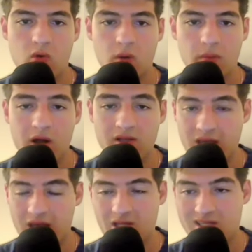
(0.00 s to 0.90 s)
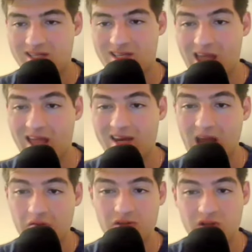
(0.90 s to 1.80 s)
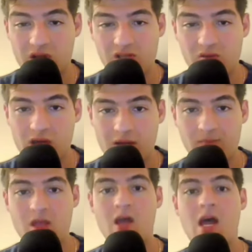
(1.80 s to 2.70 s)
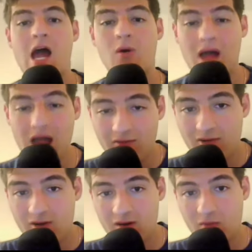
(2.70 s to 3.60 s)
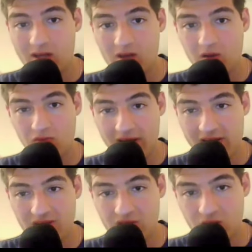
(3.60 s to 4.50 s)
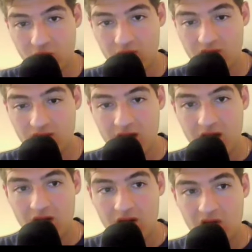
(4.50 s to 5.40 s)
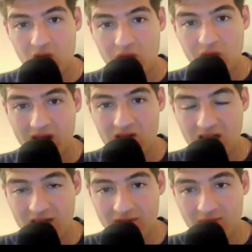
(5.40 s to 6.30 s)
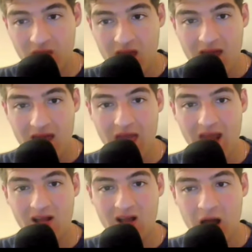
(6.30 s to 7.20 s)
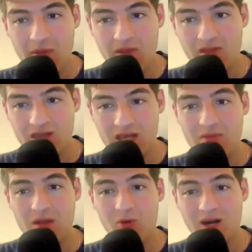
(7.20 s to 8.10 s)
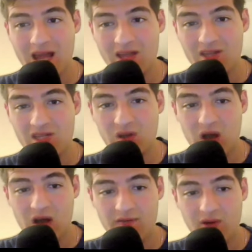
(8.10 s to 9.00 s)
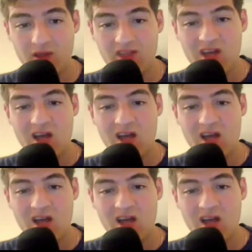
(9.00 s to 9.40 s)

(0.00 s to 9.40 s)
or pawn takes, and now we've just lost the queen. However, we can go right to the source, queen h7, and a common theme that we're going to end this off with,